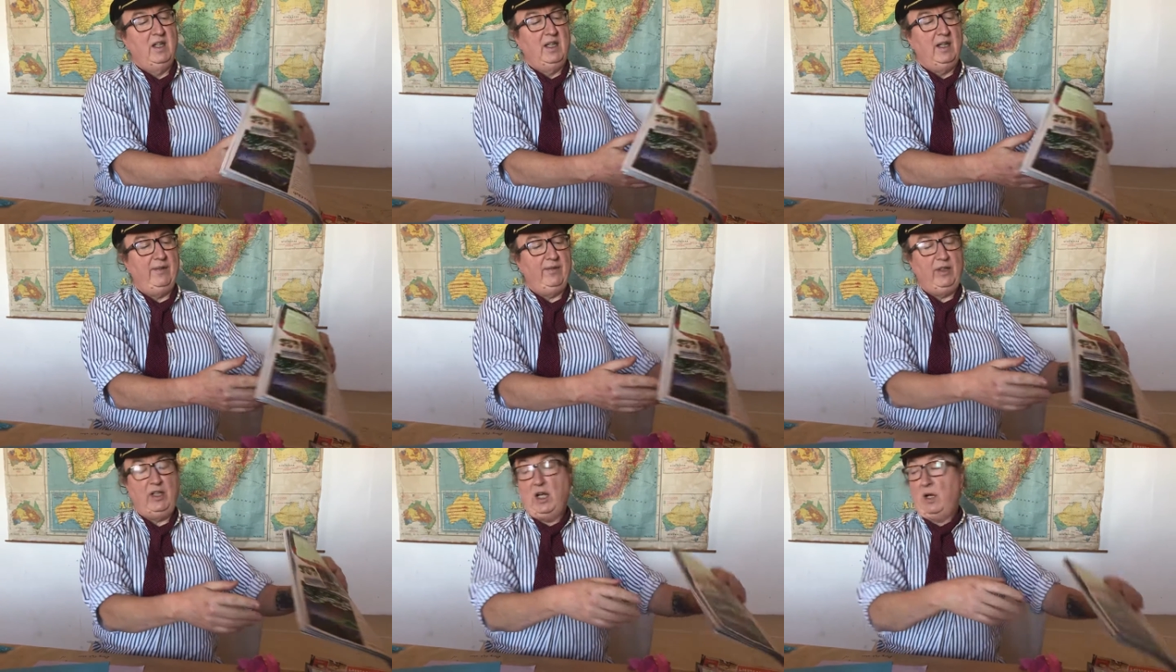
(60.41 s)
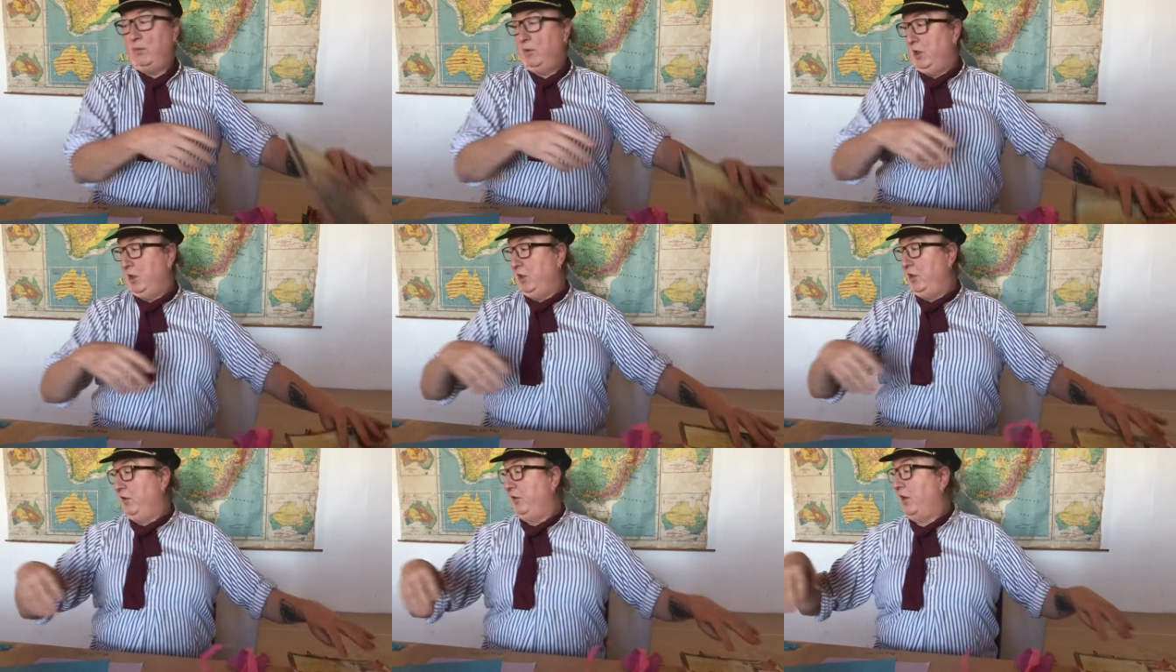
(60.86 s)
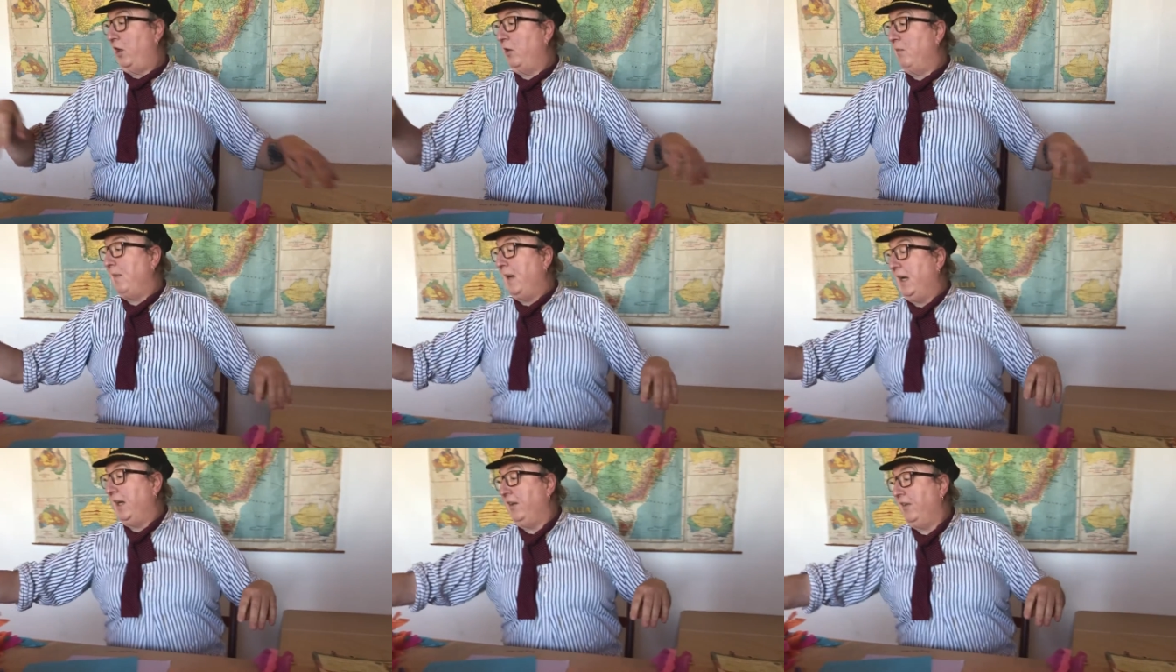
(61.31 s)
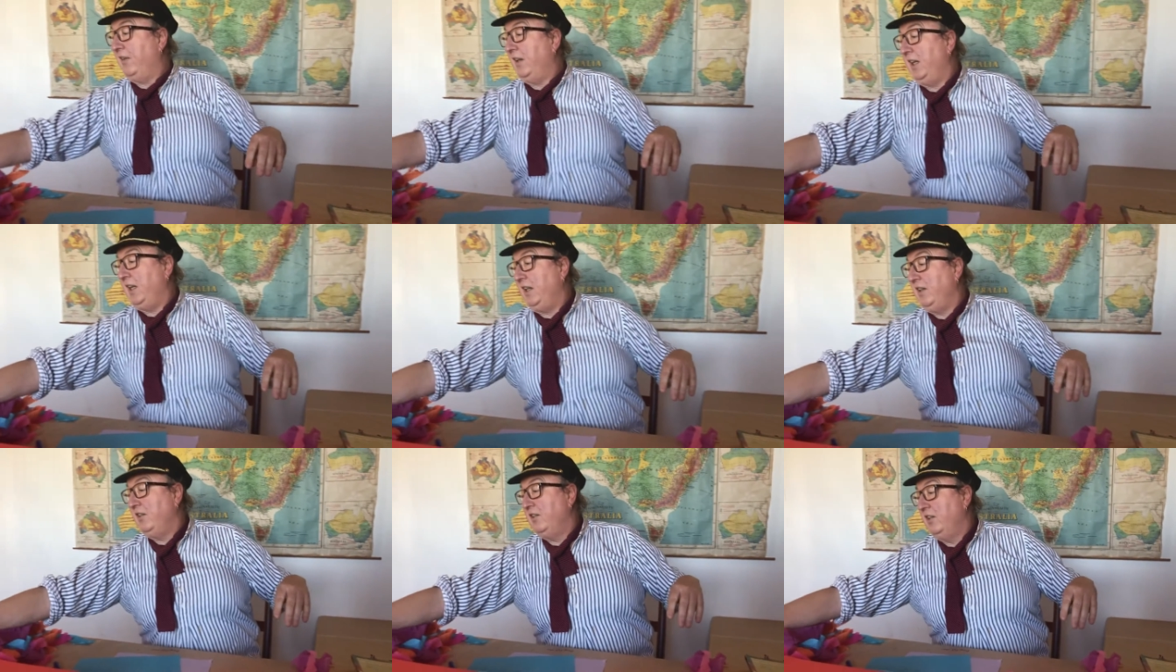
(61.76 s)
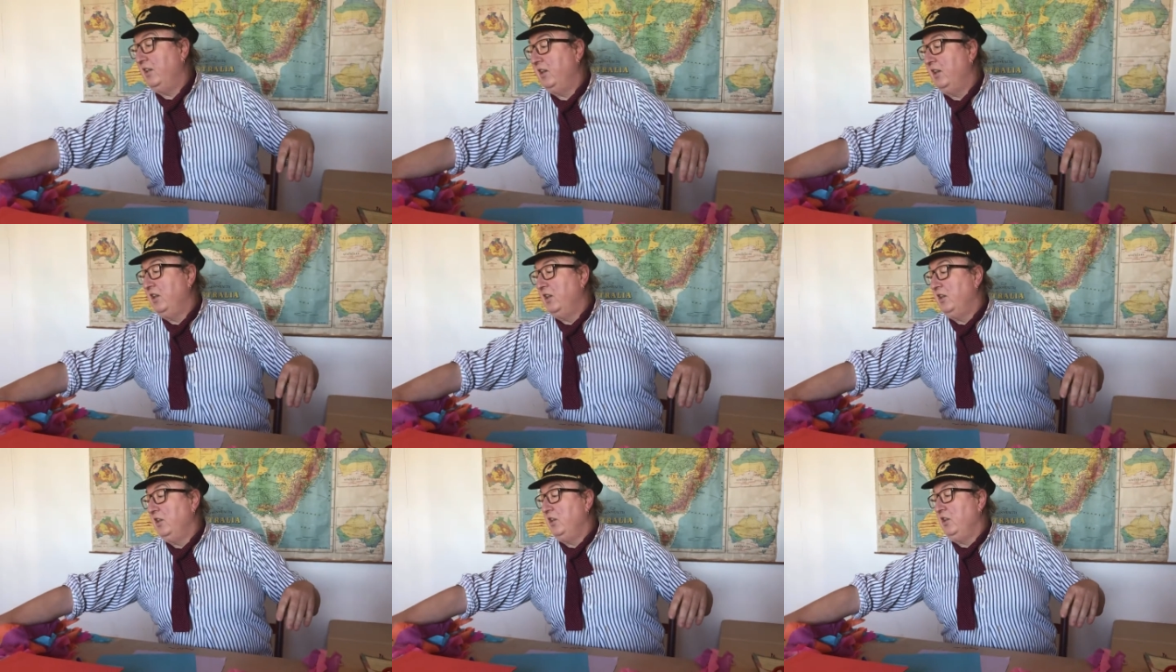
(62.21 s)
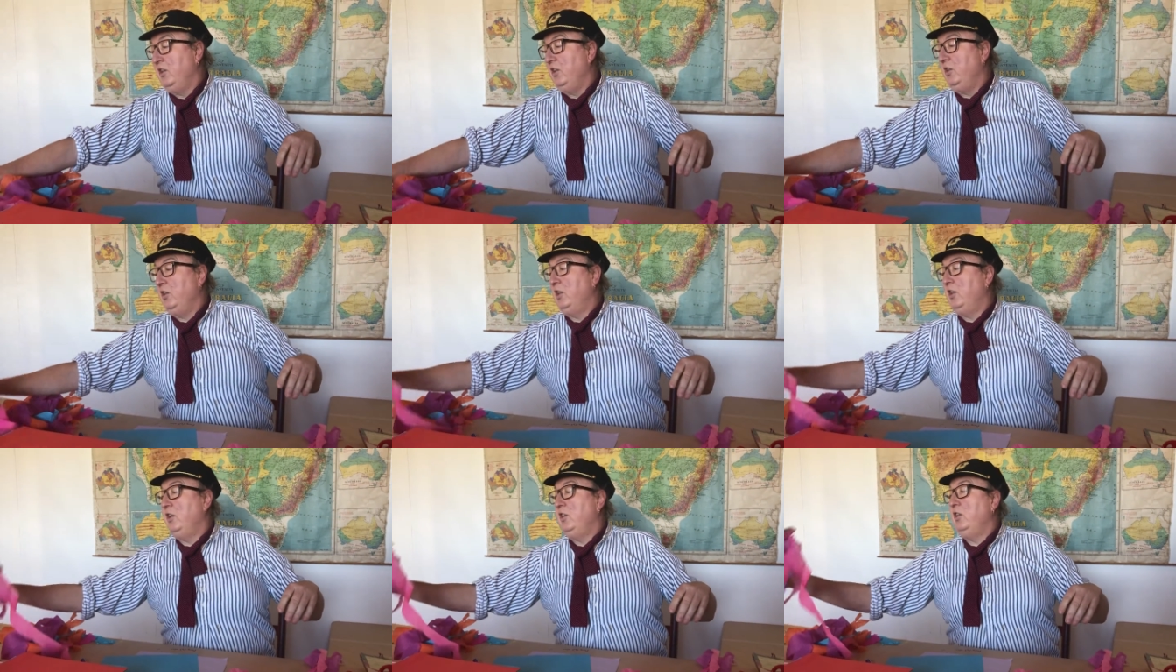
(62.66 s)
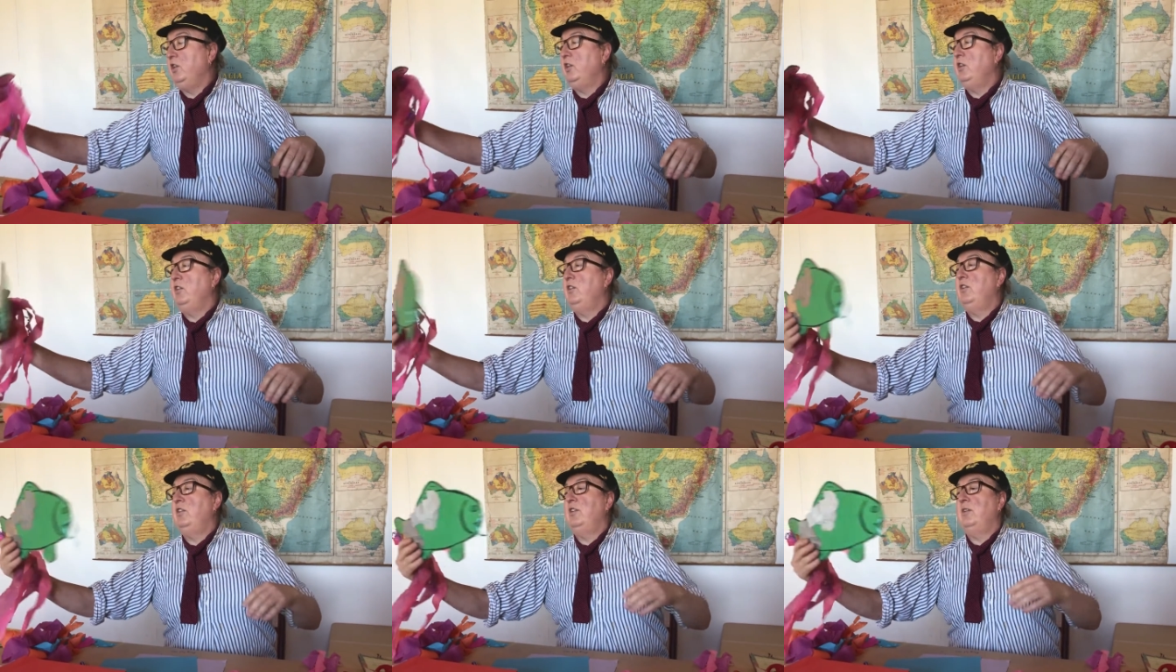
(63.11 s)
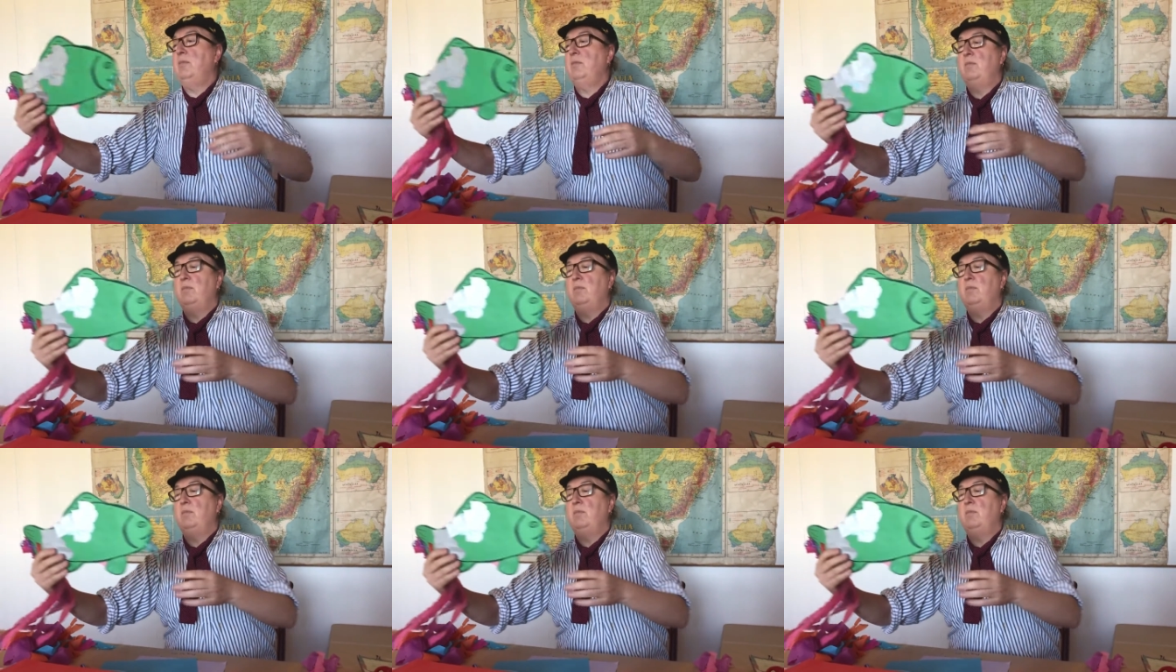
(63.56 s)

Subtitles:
If you don't want to use old magazines, you can use some